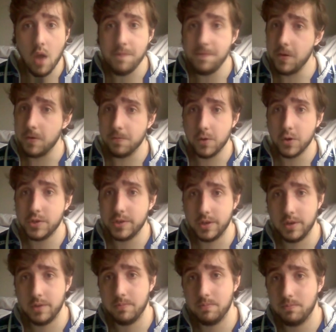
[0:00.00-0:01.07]
feel free to
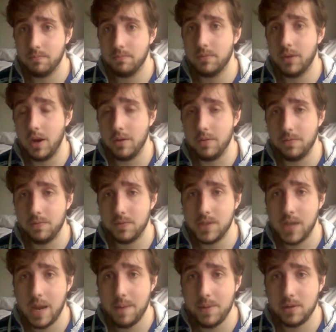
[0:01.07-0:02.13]
kind of
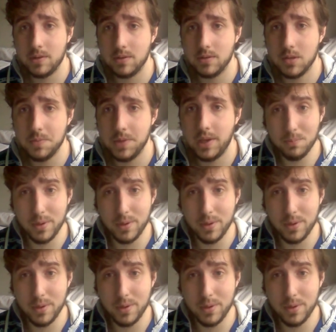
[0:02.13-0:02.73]
type it to me.